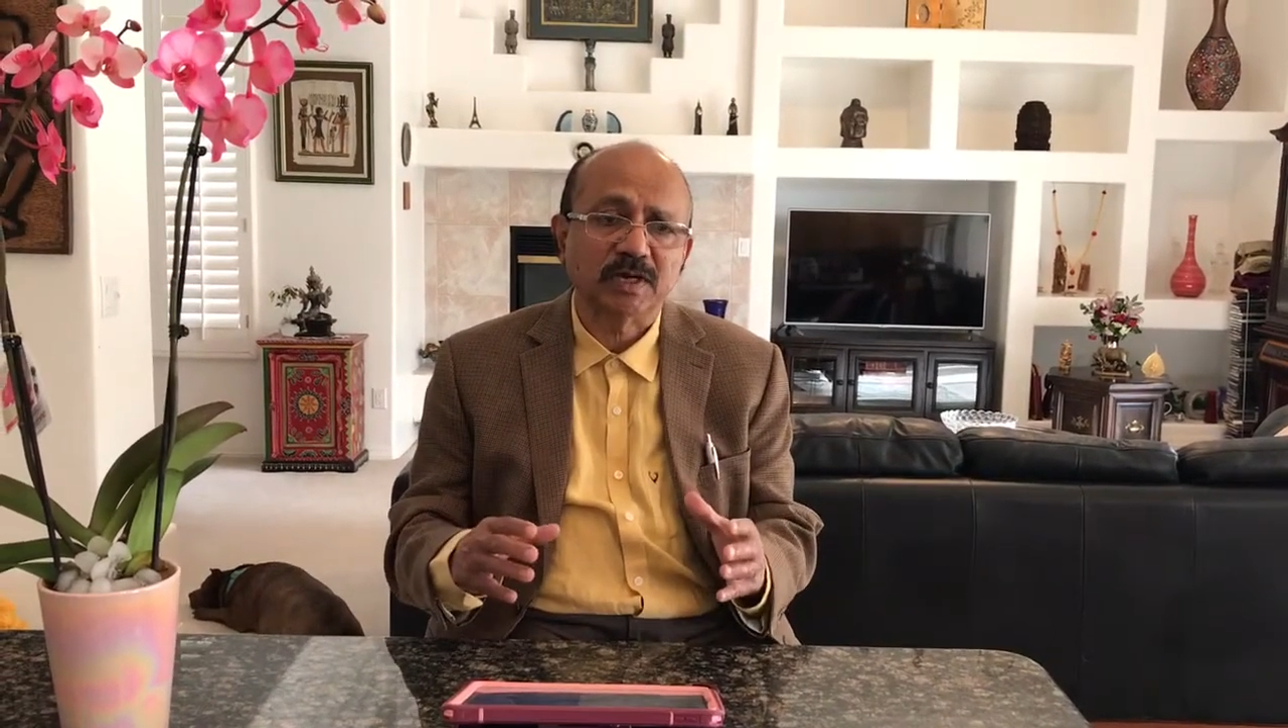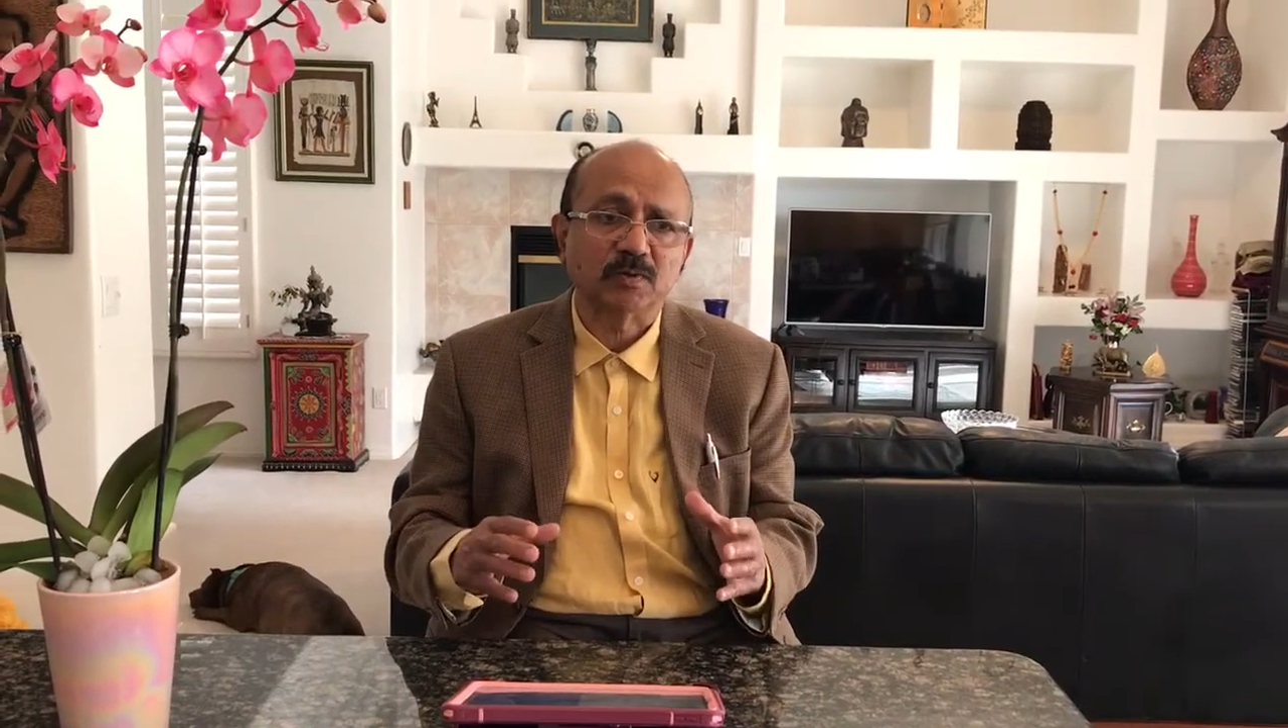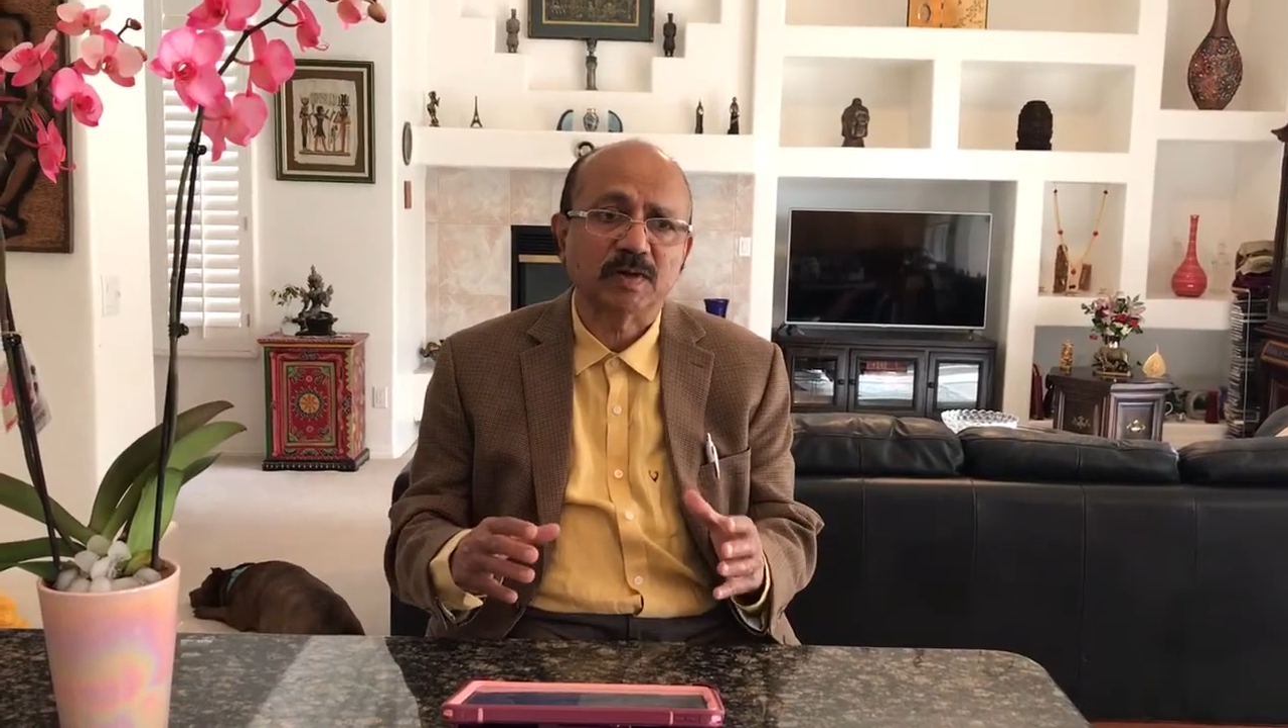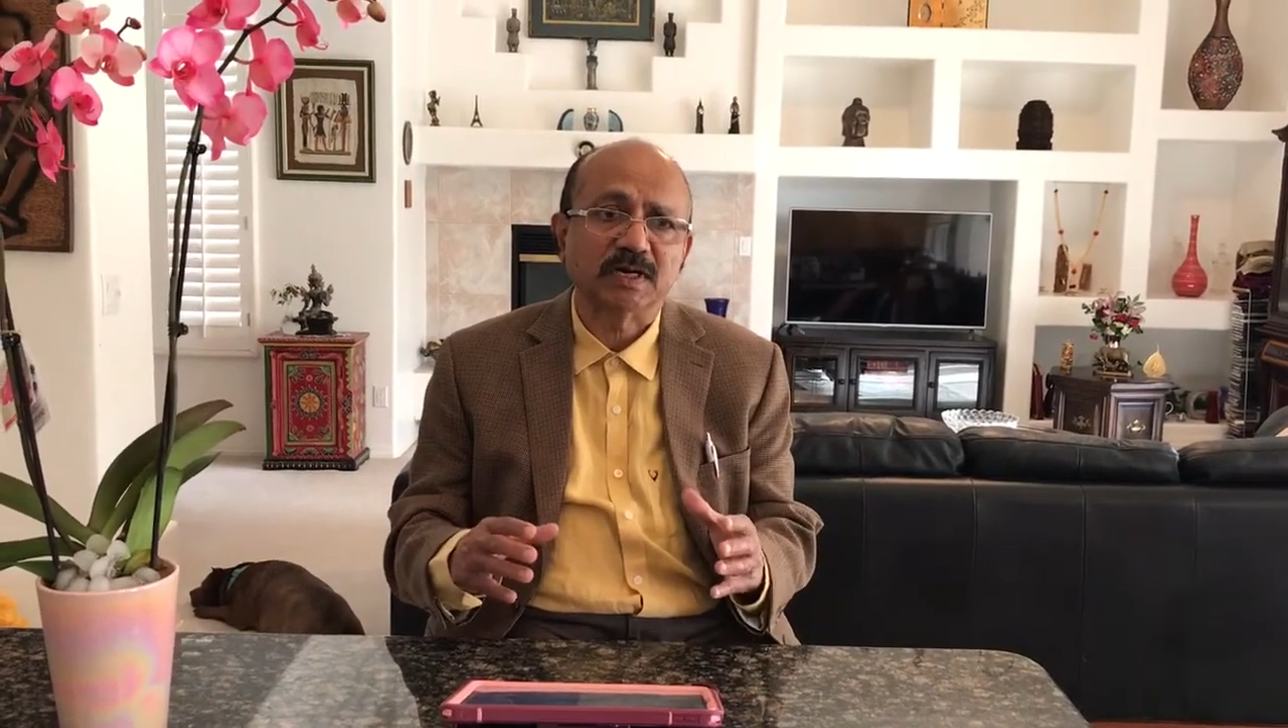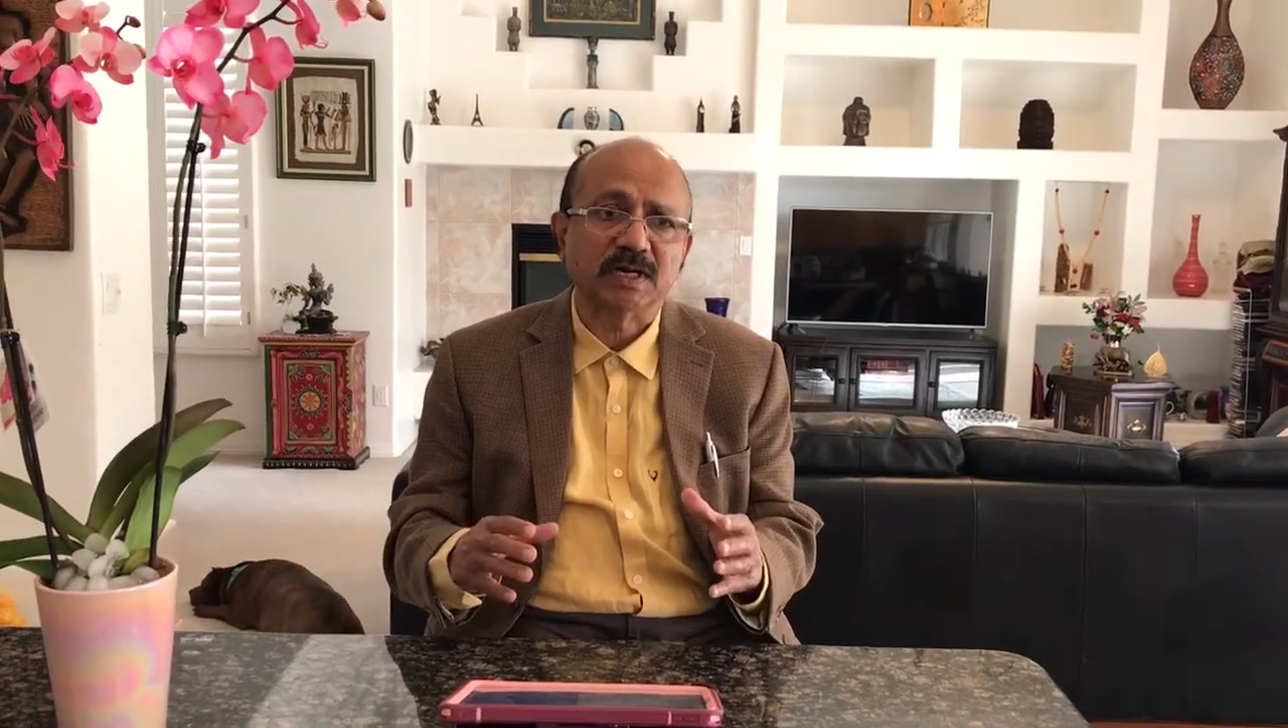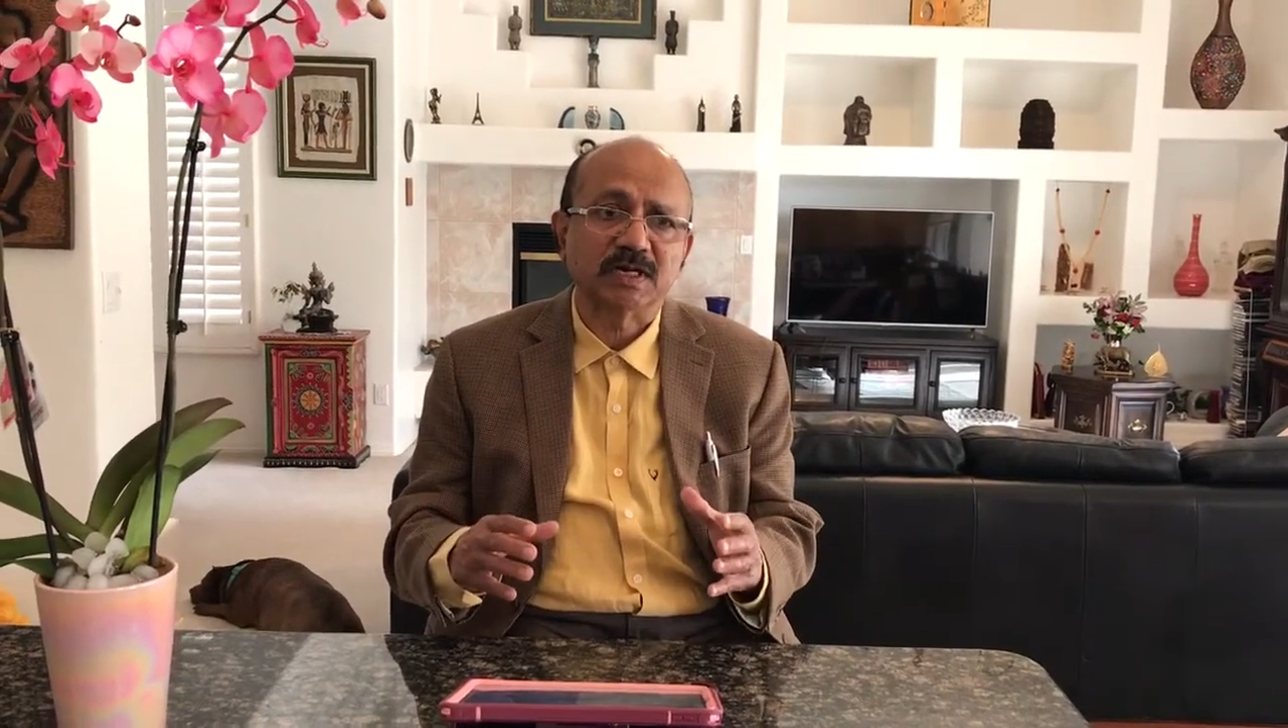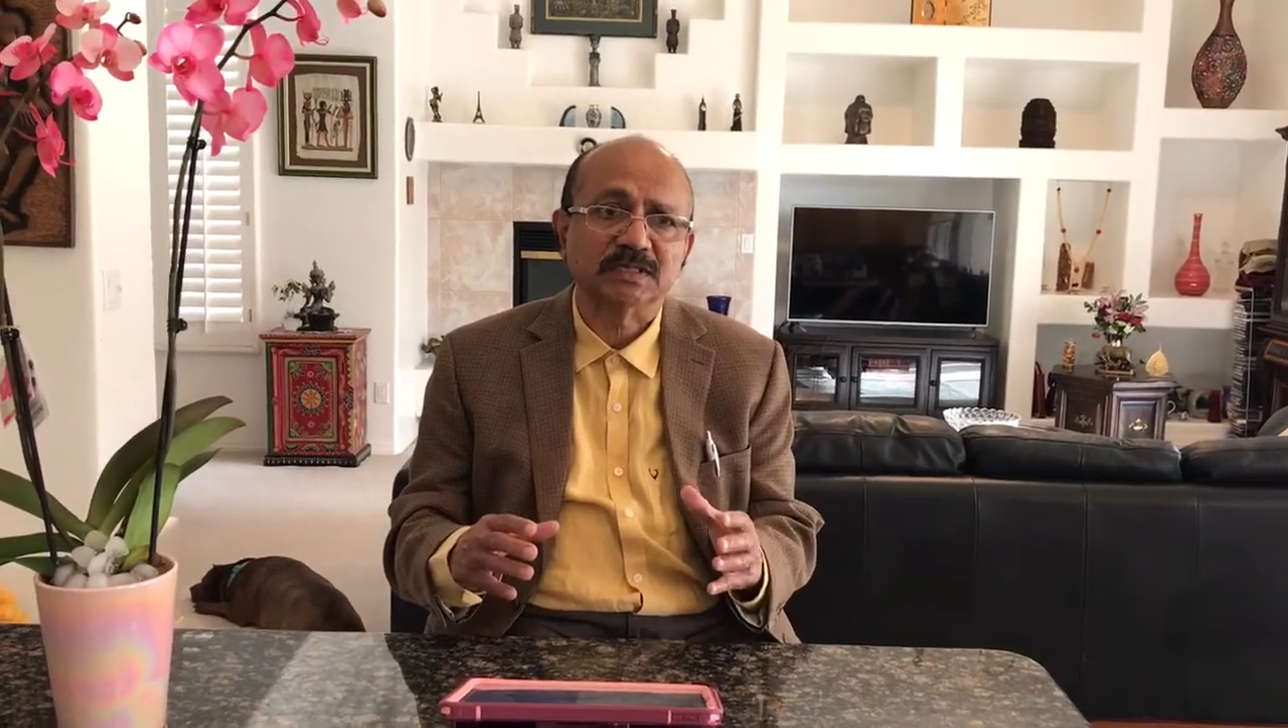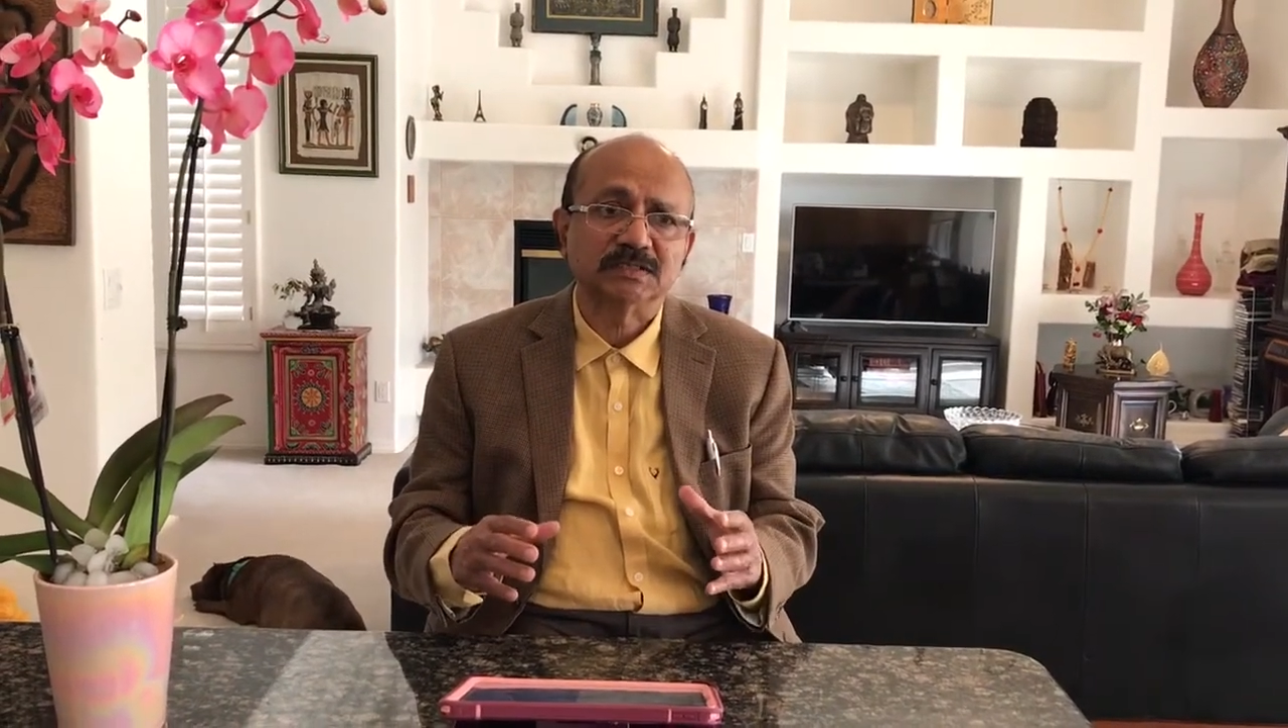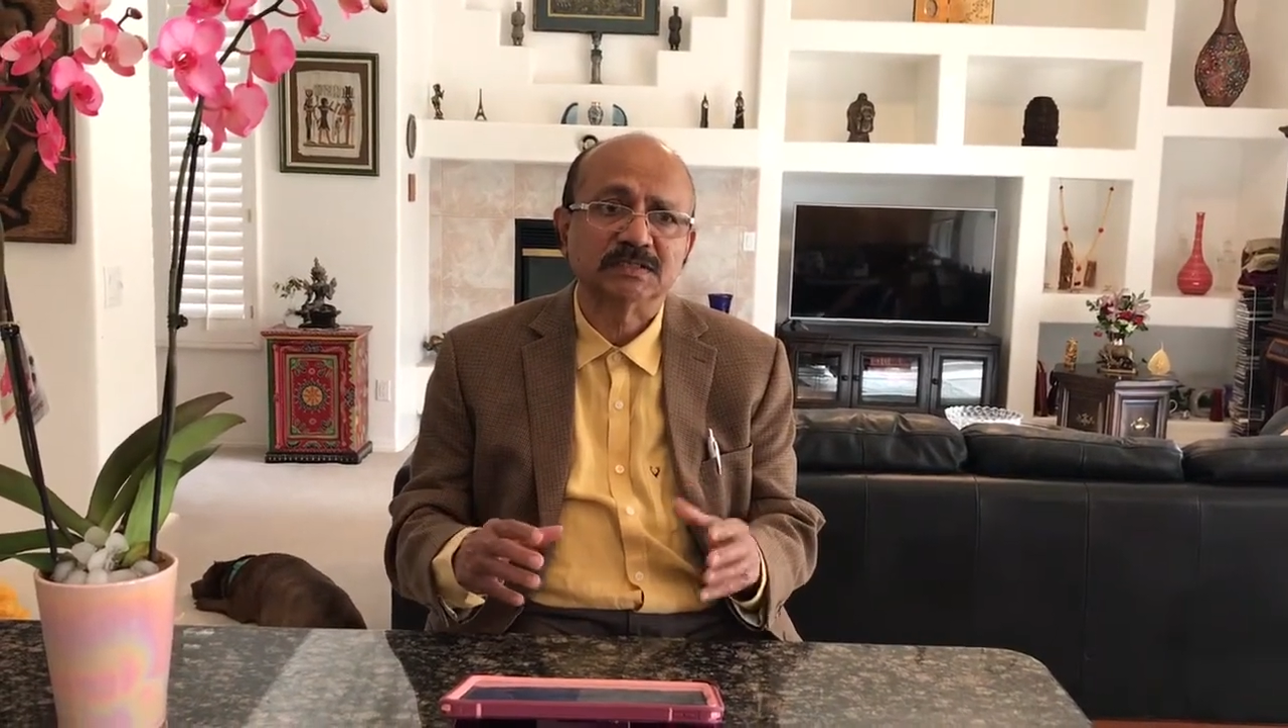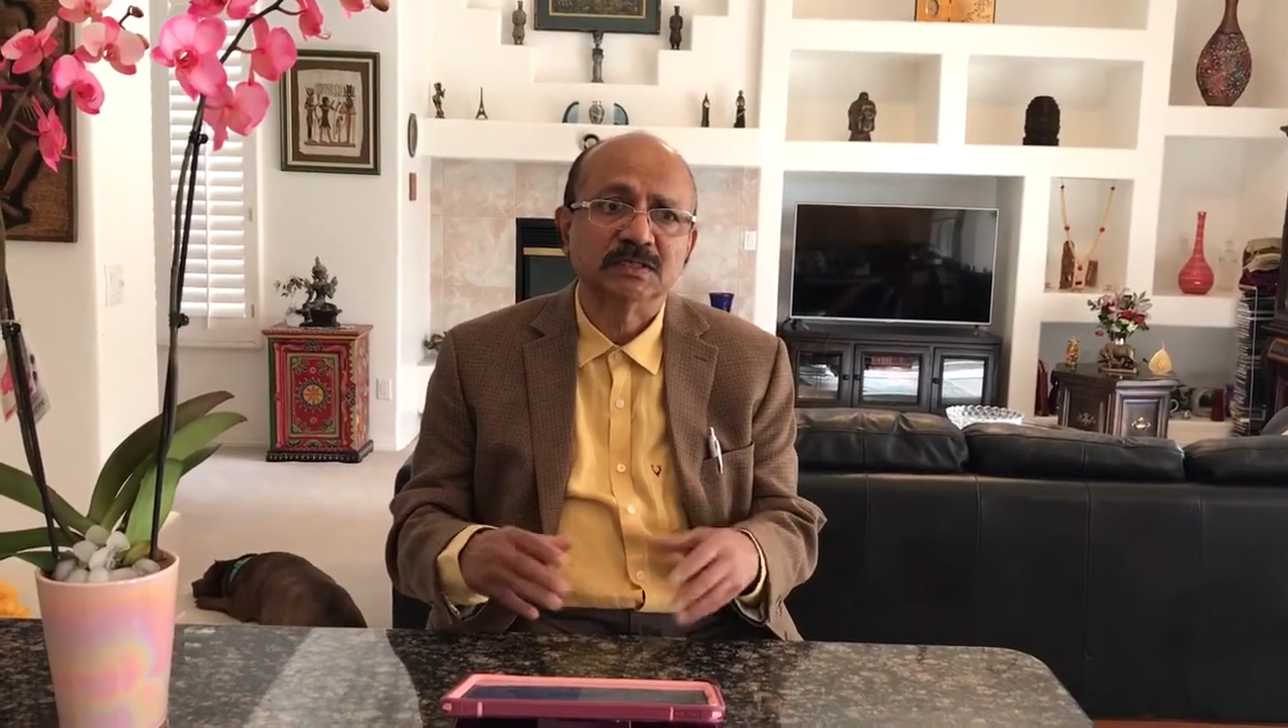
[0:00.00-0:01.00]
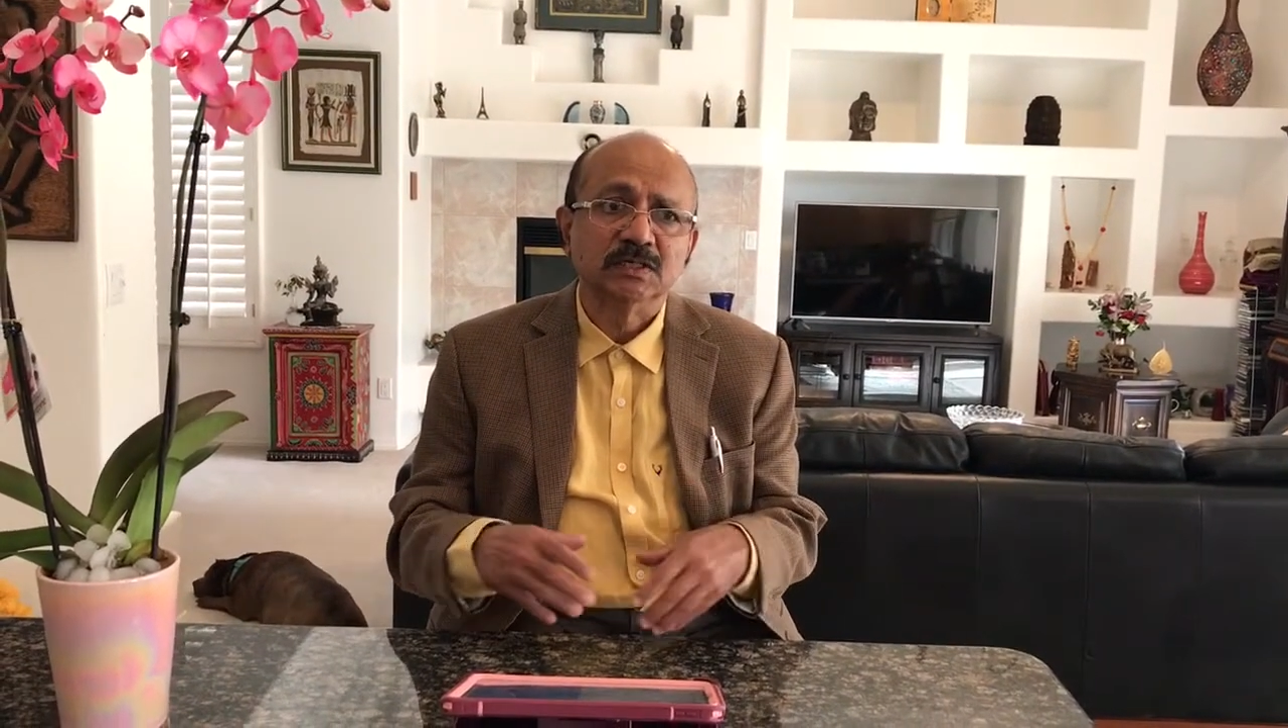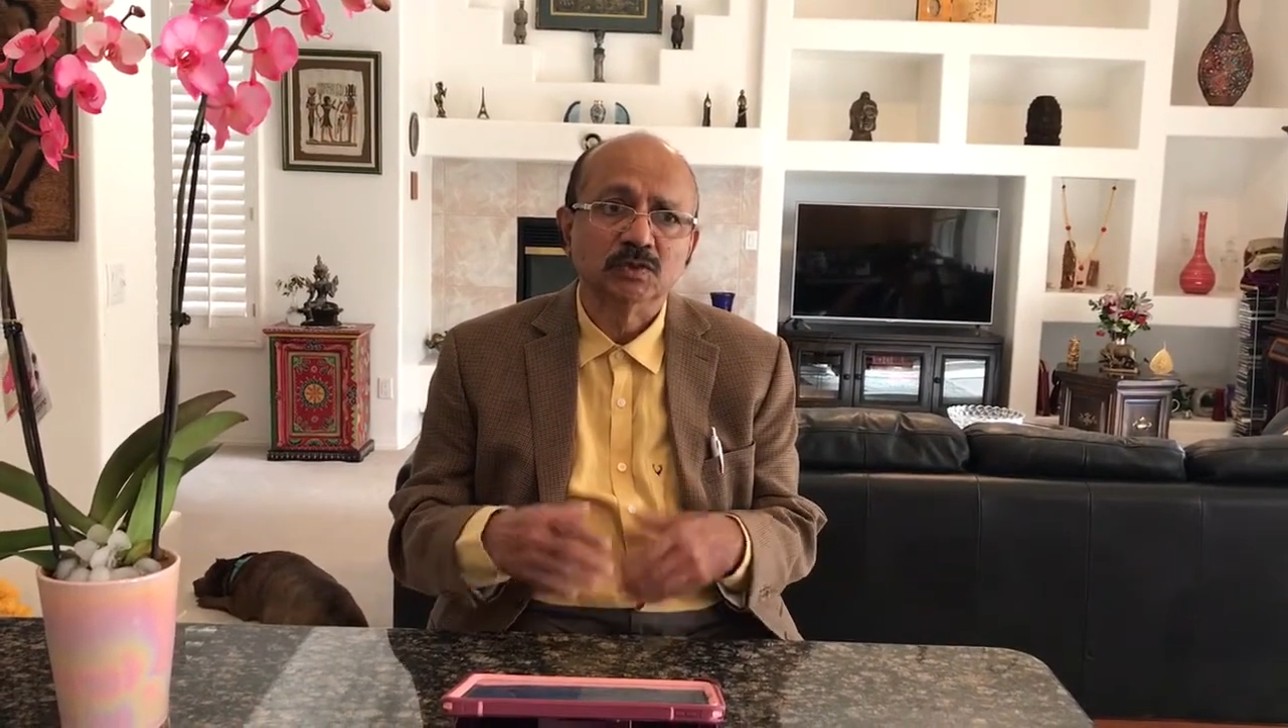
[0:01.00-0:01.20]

acquire knowledge?